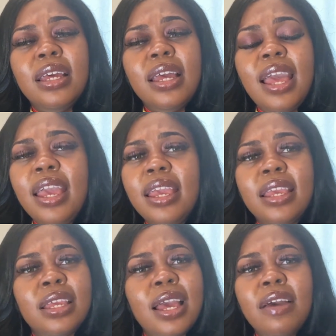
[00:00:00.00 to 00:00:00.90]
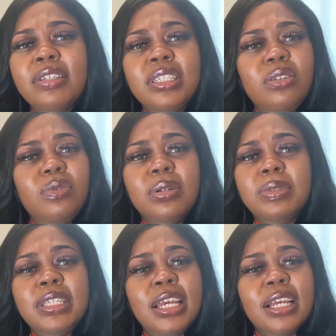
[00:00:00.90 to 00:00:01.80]
I see you
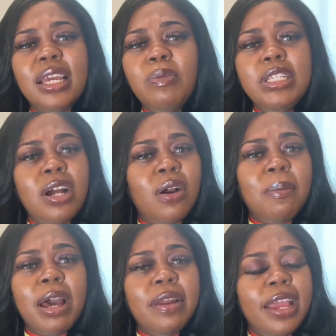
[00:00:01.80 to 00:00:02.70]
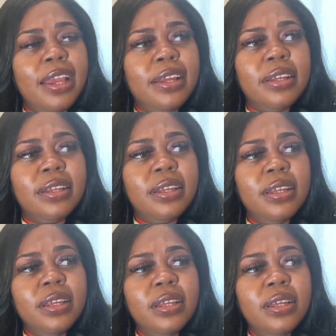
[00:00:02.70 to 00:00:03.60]
upset. Can we talk about that?
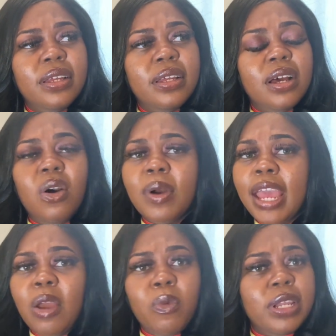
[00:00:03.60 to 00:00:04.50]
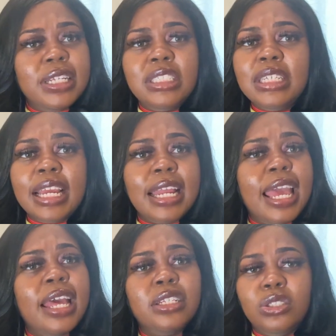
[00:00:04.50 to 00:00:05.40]
Okay, well, let's check that
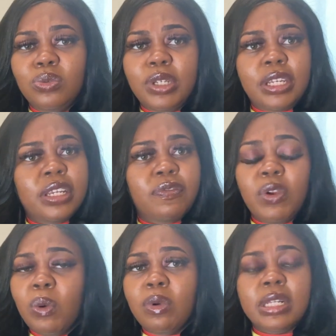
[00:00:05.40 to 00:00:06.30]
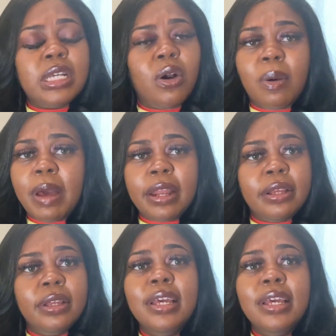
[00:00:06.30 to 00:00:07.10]
attitude then if you don't want to talk about it.